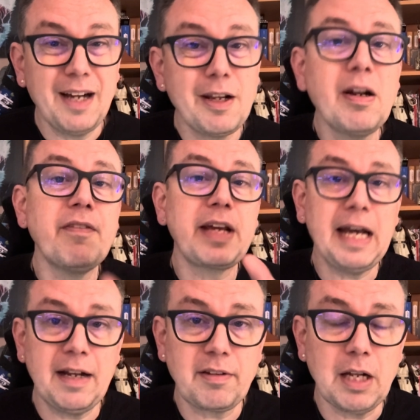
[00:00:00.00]
I don't have a
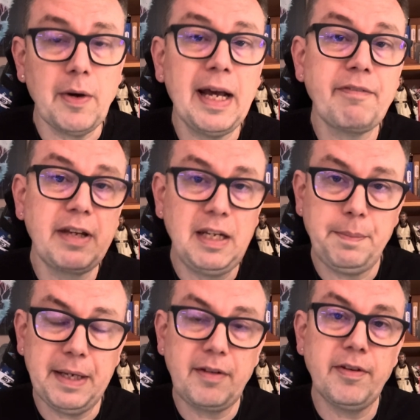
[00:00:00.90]
cat, though. I have guinea
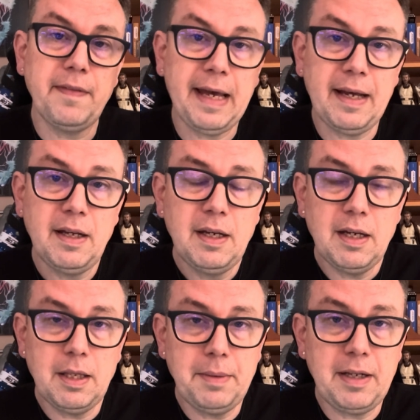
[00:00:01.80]
pigs, and they're
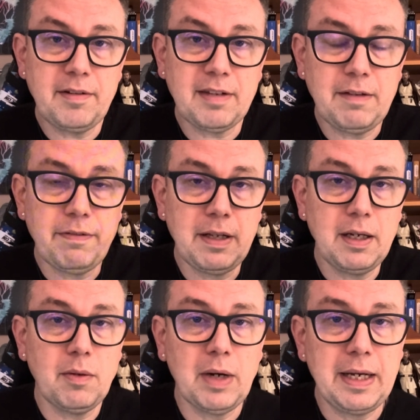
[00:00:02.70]
at the minute safely
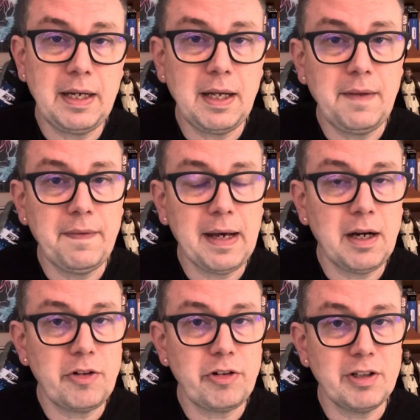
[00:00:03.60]
away in their
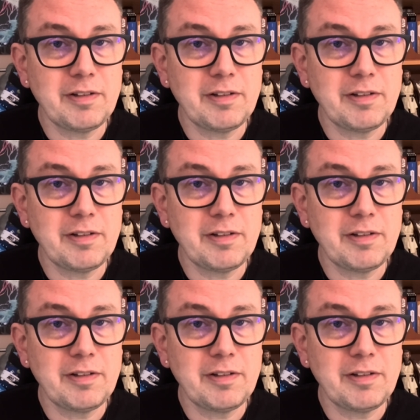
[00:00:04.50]
hutches,